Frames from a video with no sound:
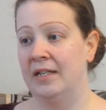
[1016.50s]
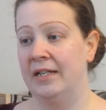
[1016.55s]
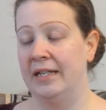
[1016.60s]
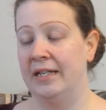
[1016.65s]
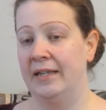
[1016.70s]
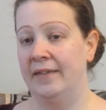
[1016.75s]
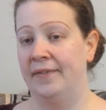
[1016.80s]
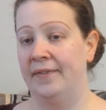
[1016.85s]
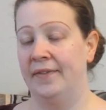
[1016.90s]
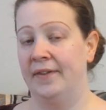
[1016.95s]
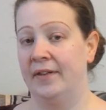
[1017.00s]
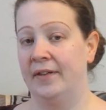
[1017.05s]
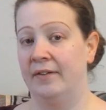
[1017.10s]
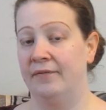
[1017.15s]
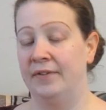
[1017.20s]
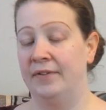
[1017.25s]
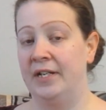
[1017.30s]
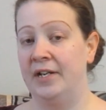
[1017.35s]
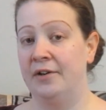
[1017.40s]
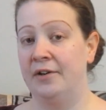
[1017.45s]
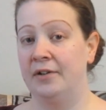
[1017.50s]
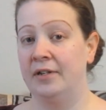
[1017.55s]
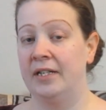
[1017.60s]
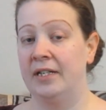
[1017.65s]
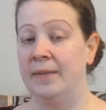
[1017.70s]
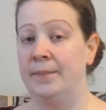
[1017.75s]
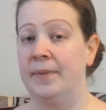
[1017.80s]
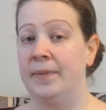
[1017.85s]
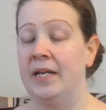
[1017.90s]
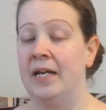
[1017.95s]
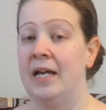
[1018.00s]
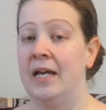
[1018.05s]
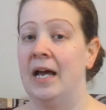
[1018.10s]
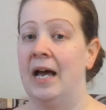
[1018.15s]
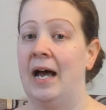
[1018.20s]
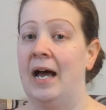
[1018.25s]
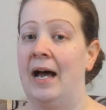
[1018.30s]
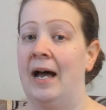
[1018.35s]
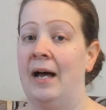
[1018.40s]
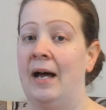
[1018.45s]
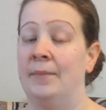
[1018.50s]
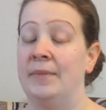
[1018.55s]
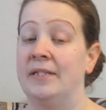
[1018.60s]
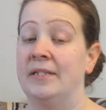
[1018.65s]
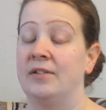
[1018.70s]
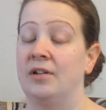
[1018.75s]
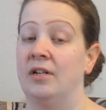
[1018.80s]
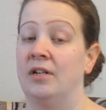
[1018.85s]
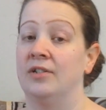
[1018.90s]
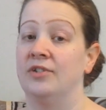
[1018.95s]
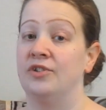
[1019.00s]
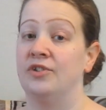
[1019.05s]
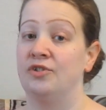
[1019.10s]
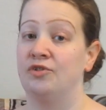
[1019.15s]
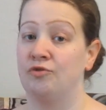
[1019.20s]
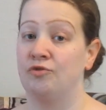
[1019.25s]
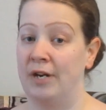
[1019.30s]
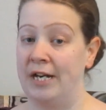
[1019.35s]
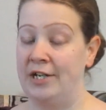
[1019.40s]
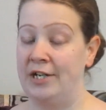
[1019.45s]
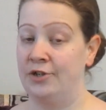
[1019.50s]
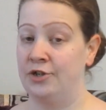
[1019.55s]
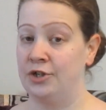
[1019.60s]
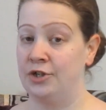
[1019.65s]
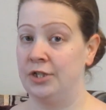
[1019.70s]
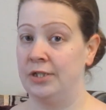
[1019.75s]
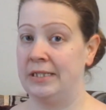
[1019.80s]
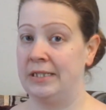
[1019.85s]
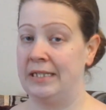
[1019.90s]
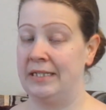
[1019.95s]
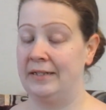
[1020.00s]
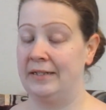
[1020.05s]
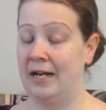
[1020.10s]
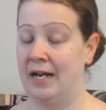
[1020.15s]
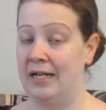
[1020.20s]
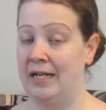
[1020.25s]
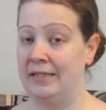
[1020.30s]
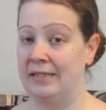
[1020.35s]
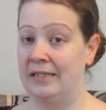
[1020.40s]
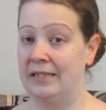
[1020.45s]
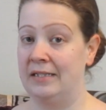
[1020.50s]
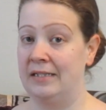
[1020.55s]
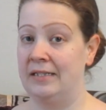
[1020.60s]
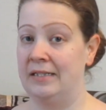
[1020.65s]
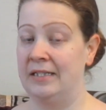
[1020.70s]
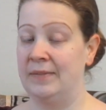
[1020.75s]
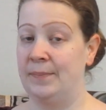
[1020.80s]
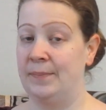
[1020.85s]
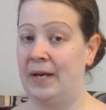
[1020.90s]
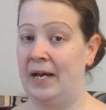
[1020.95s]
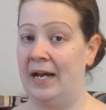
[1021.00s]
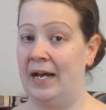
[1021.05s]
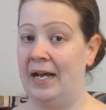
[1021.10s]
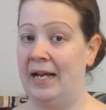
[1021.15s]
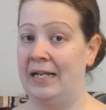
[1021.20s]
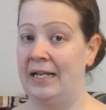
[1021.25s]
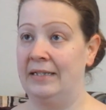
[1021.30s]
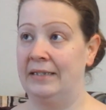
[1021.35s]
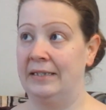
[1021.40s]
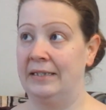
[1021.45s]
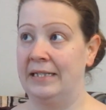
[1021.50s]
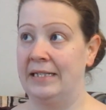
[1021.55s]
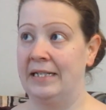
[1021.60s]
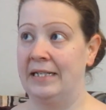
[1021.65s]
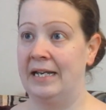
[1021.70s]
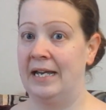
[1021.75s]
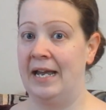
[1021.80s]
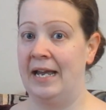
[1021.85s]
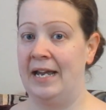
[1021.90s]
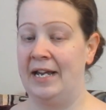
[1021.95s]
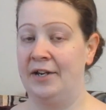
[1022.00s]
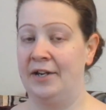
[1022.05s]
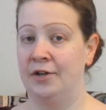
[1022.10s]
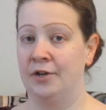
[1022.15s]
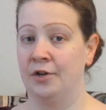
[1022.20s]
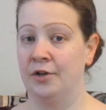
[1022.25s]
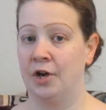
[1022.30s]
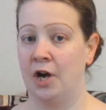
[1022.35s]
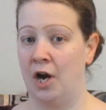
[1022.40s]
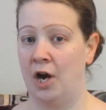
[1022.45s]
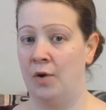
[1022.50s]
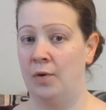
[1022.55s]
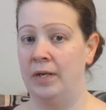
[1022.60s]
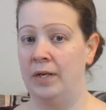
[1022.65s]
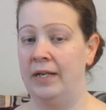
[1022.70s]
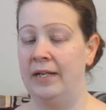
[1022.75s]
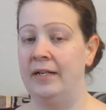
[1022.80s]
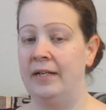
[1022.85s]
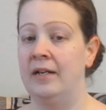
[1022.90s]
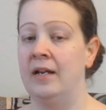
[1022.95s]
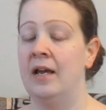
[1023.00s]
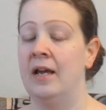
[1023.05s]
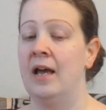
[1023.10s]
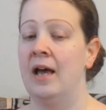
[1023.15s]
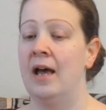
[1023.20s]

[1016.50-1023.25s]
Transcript: in the video clip. Um, it's called Strangers and Cousins by Leah Hager Cohen.